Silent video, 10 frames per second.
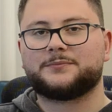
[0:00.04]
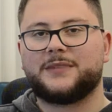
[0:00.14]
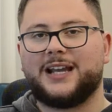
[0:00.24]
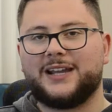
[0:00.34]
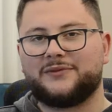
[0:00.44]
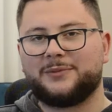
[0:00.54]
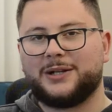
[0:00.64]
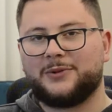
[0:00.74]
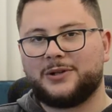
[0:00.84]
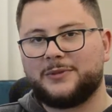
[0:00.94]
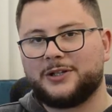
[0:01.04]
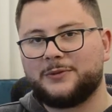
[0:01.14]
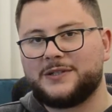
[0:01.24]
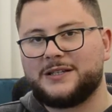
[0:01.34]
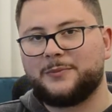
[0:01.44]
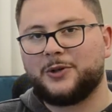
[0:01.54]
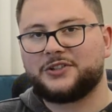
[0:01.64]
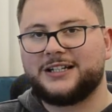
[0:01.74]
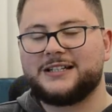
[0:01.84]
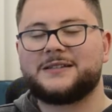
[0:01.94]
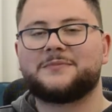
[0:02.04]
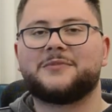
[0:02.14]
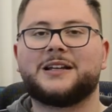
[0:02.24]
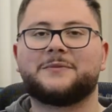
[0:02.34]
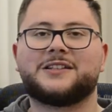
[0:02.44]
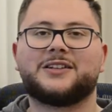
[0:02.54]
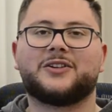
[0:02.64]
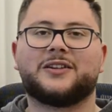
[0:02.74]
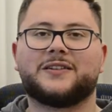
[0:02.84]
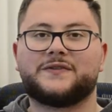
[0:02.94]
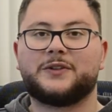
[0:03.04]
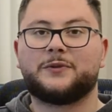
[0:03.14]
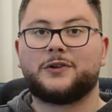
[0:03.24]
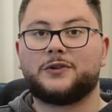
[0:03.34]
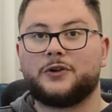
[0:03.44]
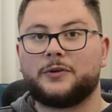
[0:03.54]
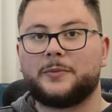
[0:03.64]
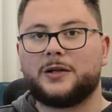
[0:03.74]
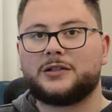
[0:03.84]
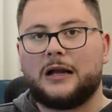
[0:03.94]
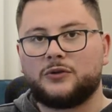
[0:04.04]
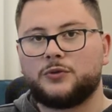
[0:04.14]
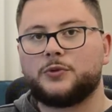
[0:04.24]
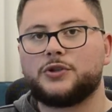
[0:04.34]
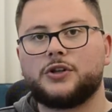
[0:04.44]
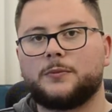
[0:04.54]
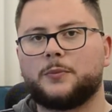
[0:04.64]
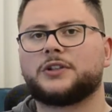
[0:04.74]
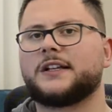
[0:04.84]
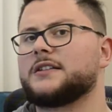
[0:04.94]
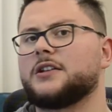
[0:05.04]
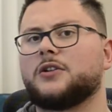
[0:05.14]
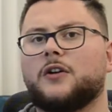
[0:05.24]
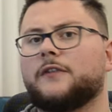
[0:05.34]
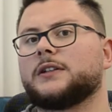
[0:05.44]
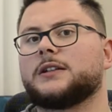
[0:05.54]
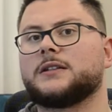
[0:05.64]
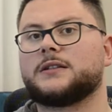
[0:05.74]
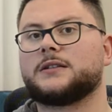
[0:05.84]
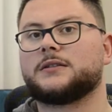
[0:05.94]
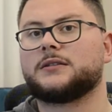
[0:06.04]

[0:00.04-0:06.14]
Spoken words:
Hey everybody, welcome back to Pristine Podcast. My name is Lera, and in this video we're going to talk about how to boost your podcasting confidence.